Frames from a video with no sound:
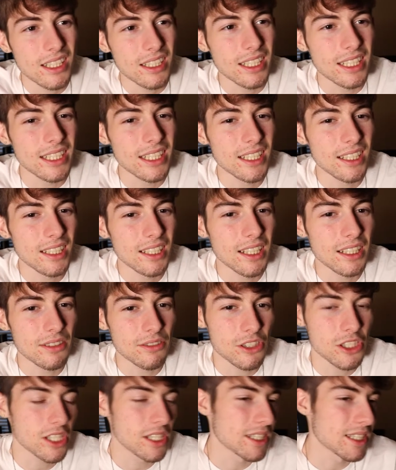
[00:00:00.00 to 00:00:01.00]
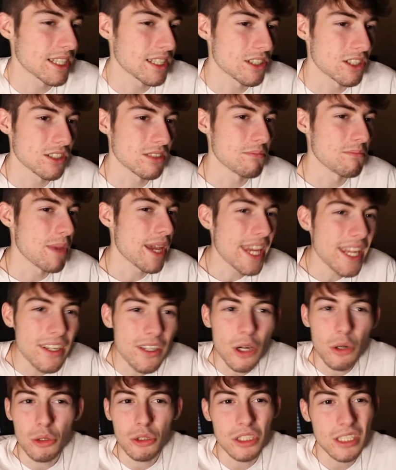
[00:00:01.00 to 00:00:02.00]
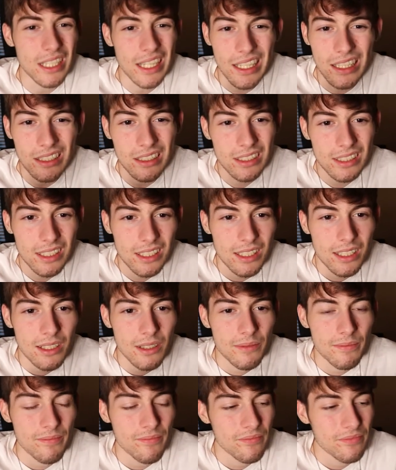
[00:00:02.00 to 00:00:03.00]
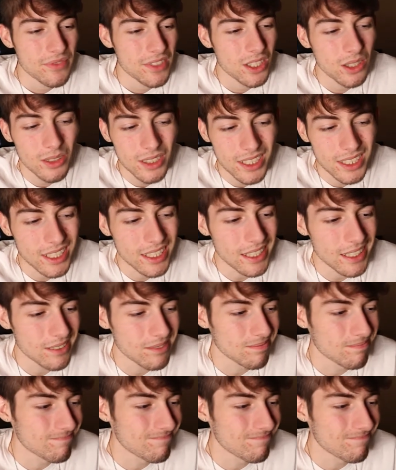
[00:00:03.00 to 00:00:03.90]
They did a lot of shit that just made no sense. So it's like,